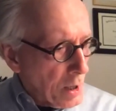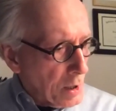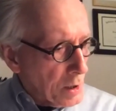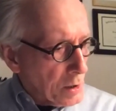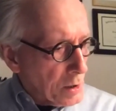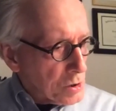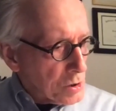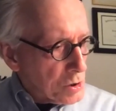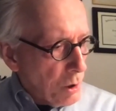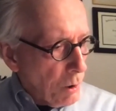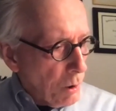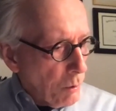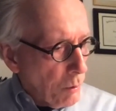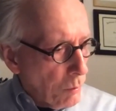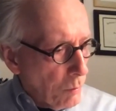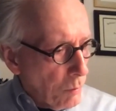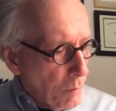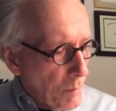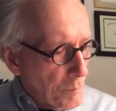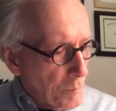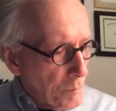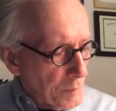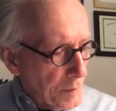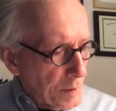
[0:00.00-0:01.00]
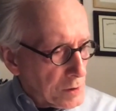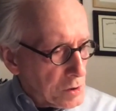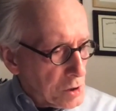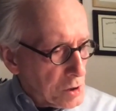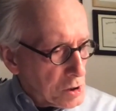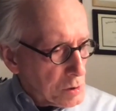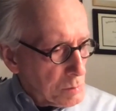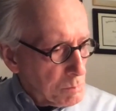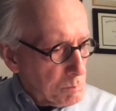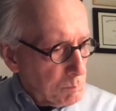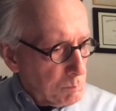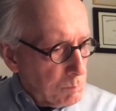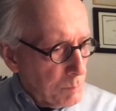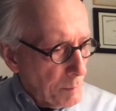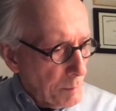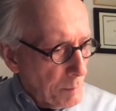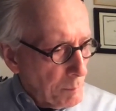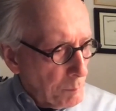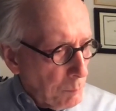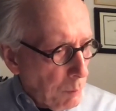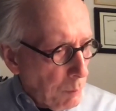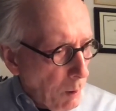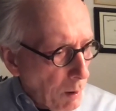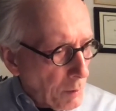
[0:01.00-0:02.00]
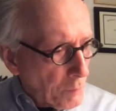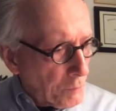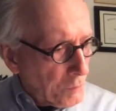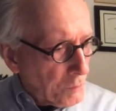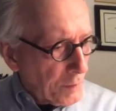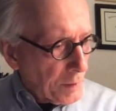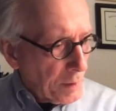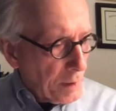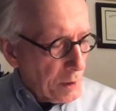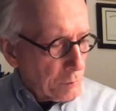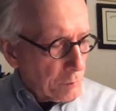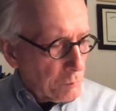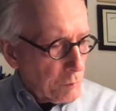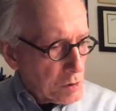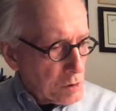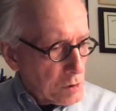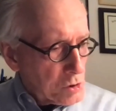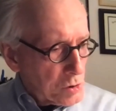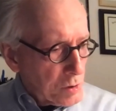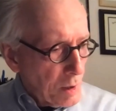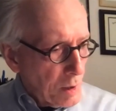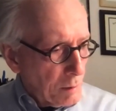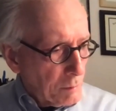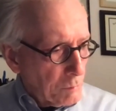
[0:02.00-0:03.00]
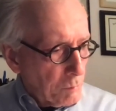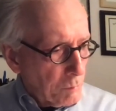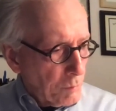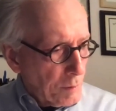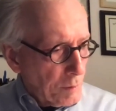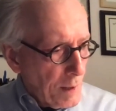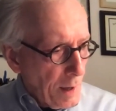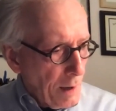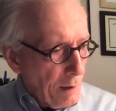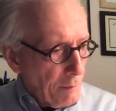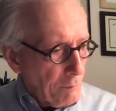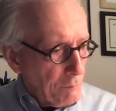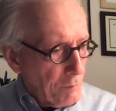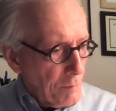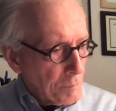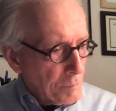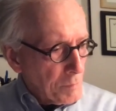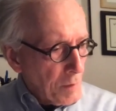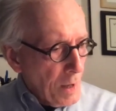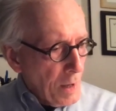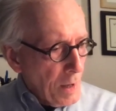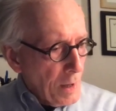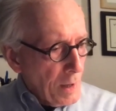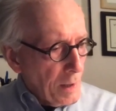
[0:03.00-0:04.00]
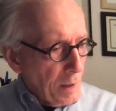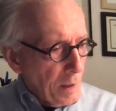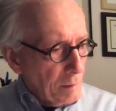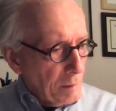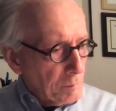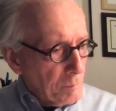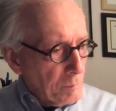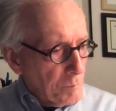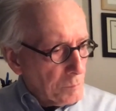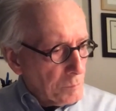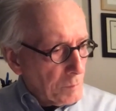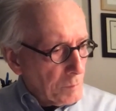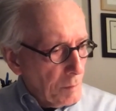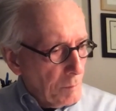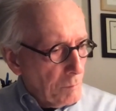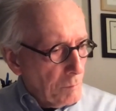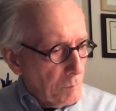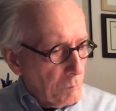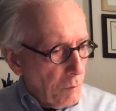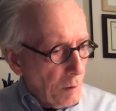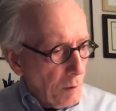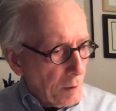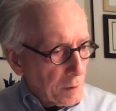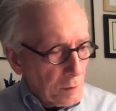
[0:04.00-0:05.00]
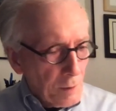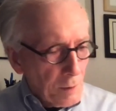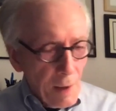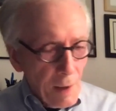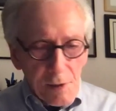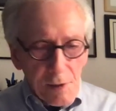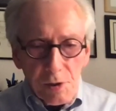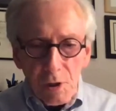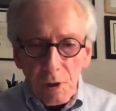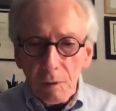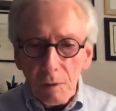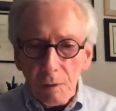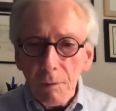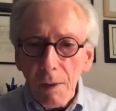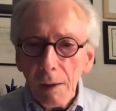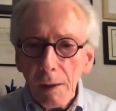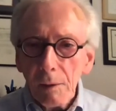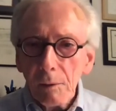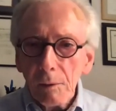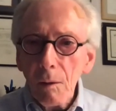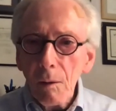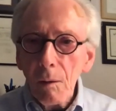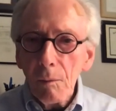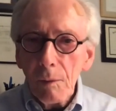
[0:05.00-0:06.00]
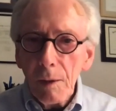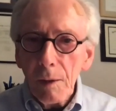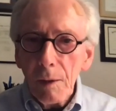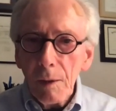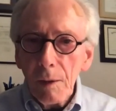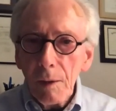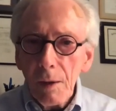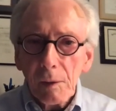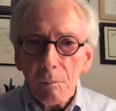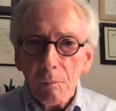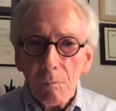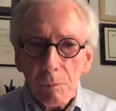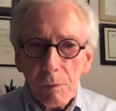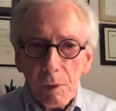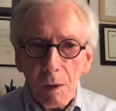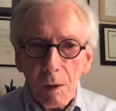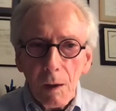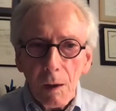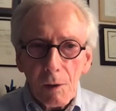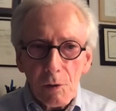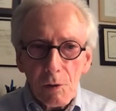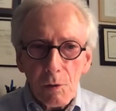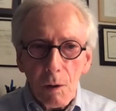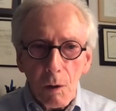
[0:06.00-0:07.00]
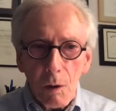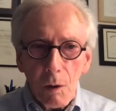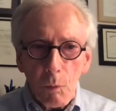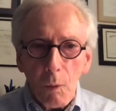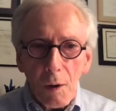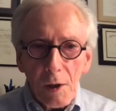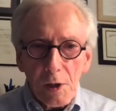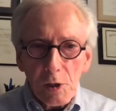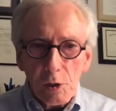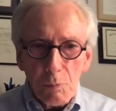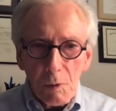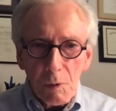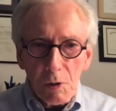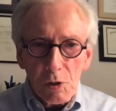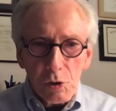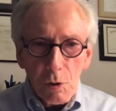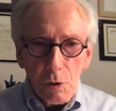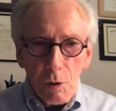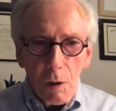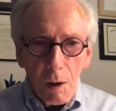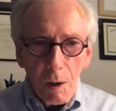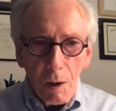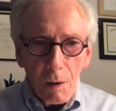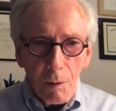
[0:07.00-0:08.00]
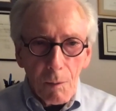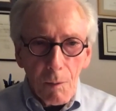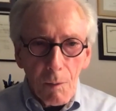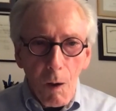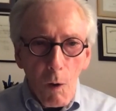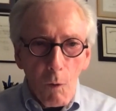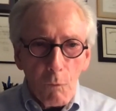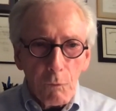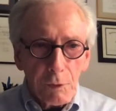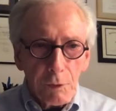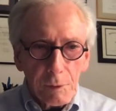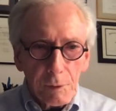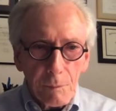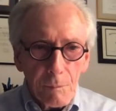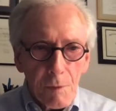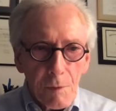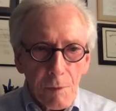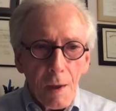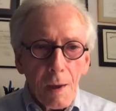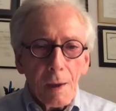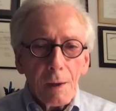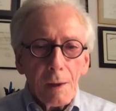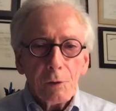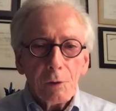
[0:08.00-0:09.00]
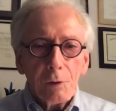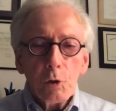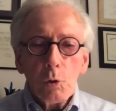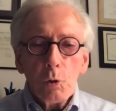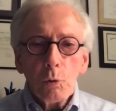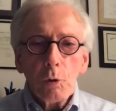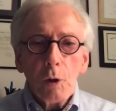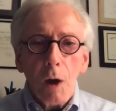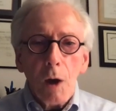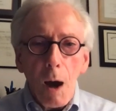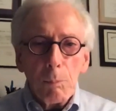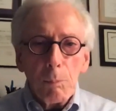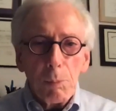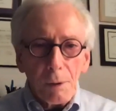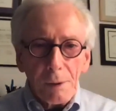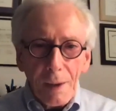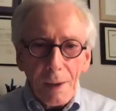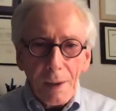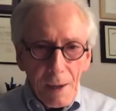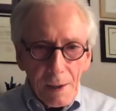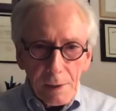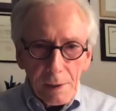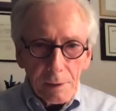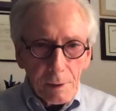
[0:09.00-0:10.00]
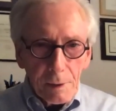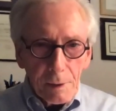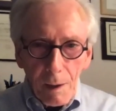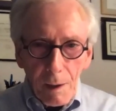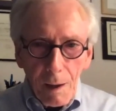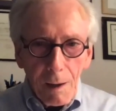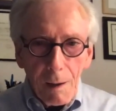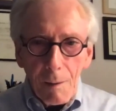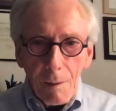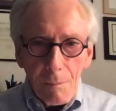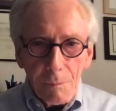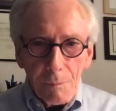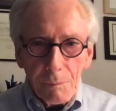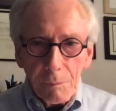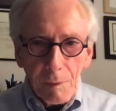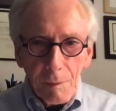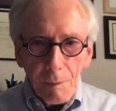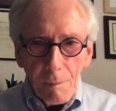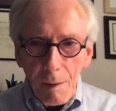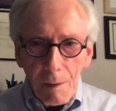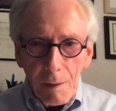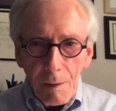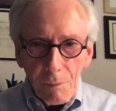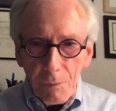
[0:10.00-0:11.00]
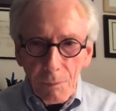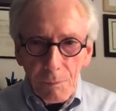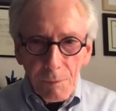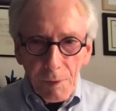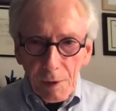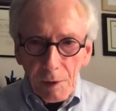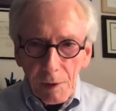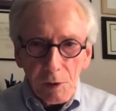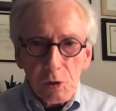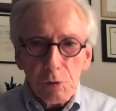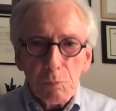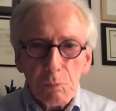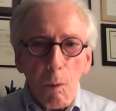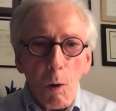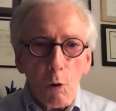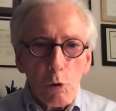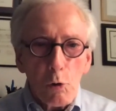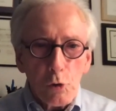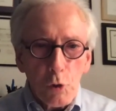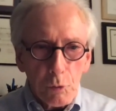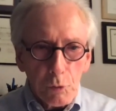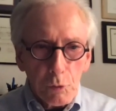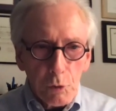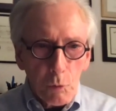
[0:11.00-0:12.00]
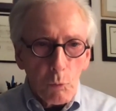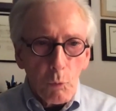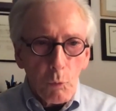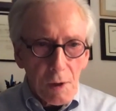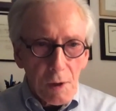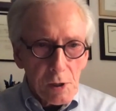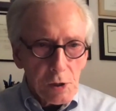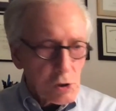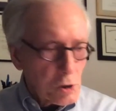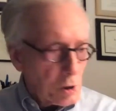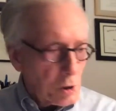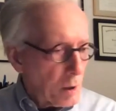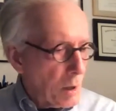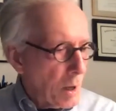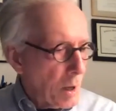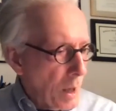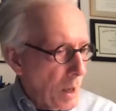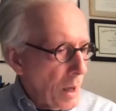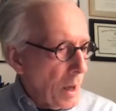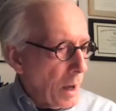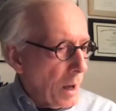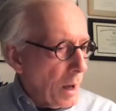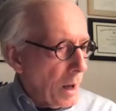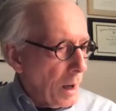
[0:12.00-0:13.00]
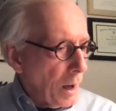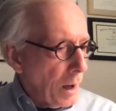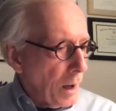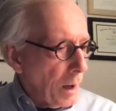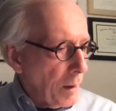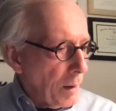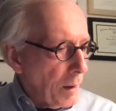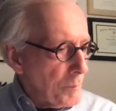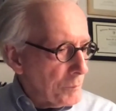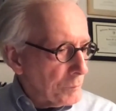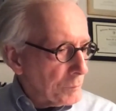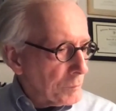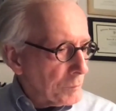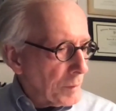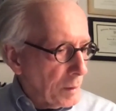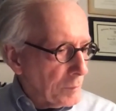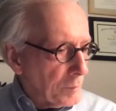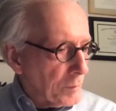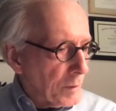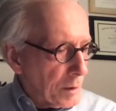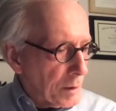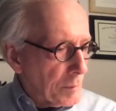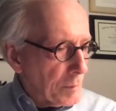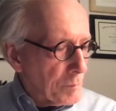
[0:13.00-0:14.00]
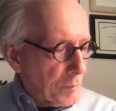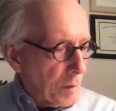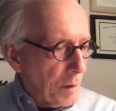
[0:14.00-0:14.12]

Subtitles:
So this is in part the interest that we have in recognizing that living arrangements often do complicate the exposure to risk, the